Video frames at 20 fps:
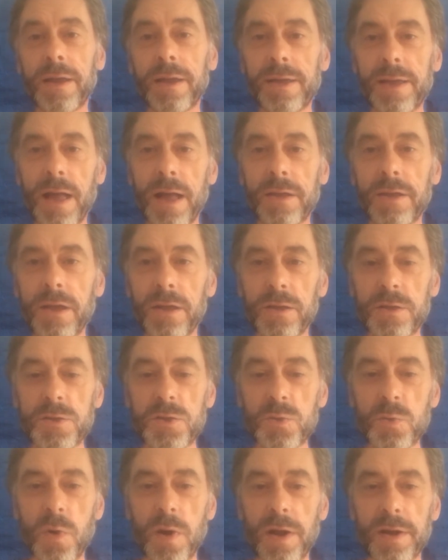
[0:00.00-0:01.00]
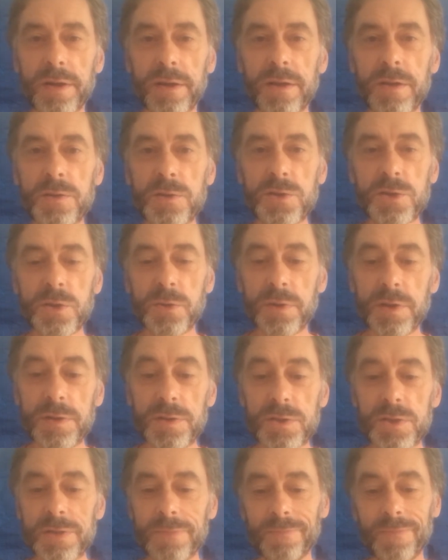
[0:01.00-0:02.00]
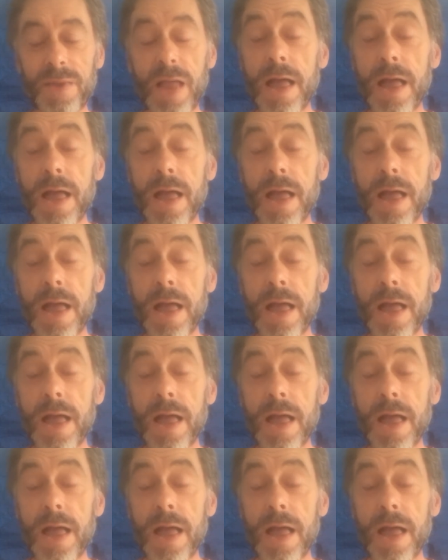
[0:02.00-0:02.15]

Calculus 1 students.